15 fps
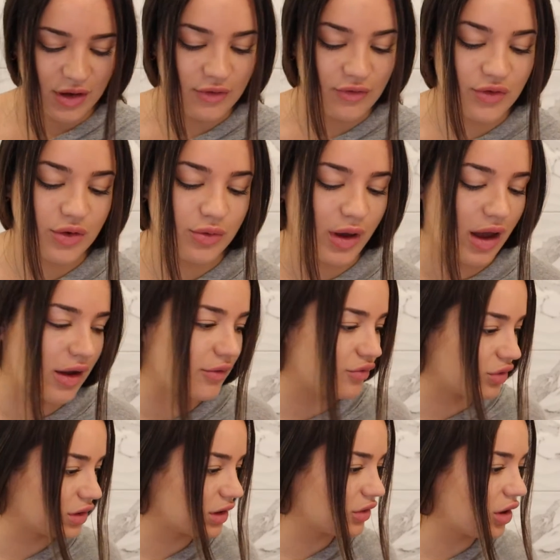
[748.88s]
if you have
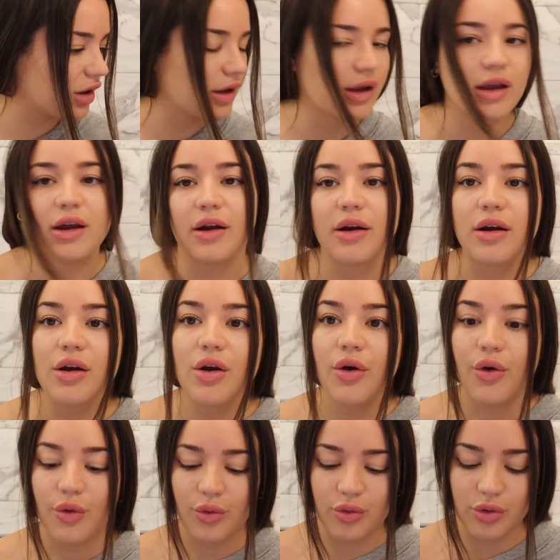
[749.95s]
really long hair
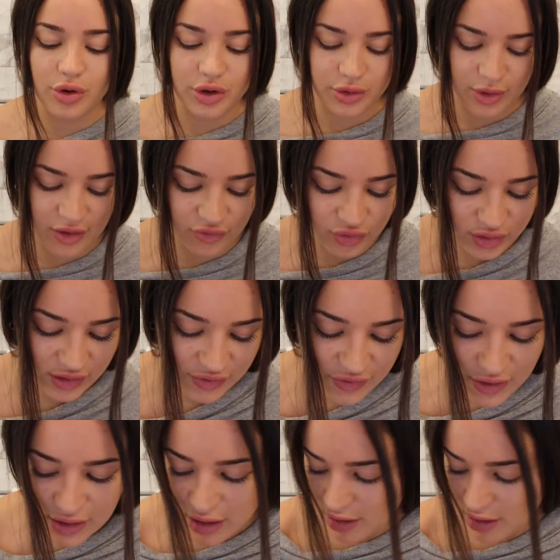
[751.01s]
or you have really thick